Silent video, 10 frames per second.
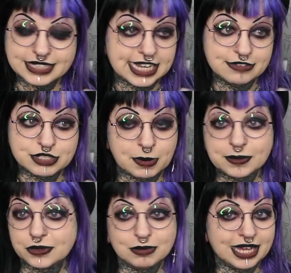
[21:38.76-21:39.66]
I never
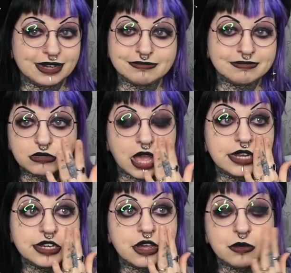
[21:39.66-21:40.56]
spoke to him again. I
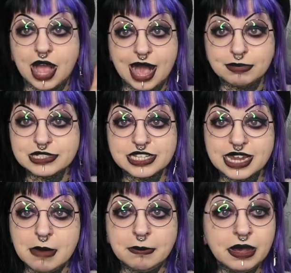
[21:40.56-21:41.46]
didn't know what happened to
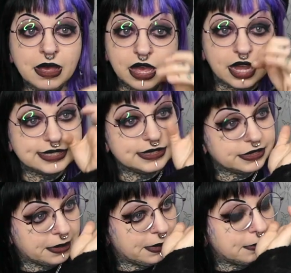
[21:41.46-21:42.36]
him. I didn't
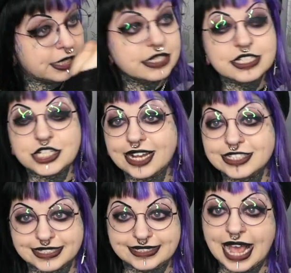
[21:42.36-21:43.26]
know, and because he
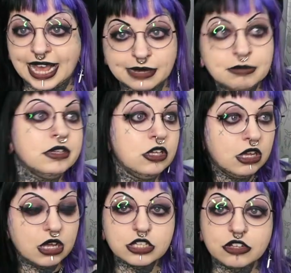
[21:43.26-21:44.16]
changed his name,
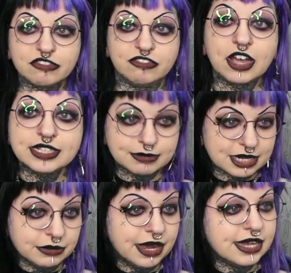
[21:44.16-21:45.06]
I couldn't find him
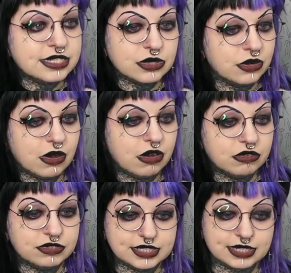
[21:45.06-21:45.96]
anywhere. So
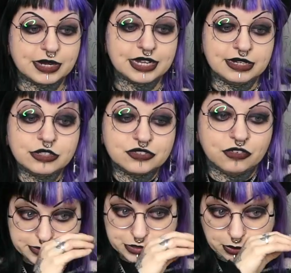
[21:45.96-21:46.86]
obviously when I looked
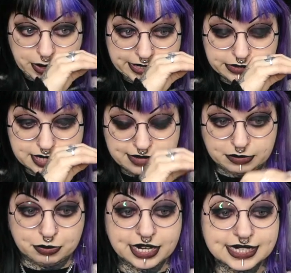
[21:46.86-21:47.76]
for him, trying not to have
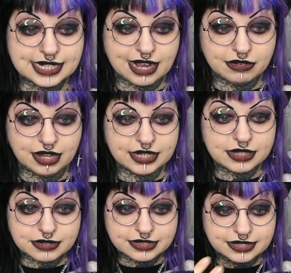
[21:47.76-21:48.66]
a breakdown,
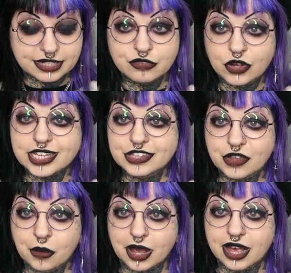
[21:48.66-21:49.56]
like, did he fucking
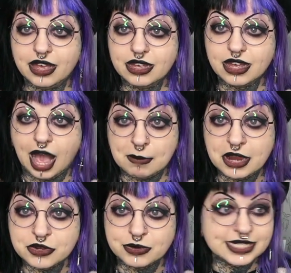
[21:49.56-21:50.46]
do it? Am
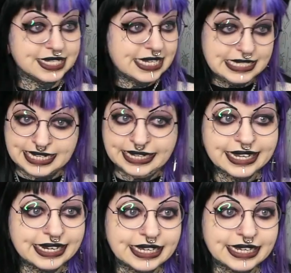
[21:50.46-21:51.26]
I the reason he did it?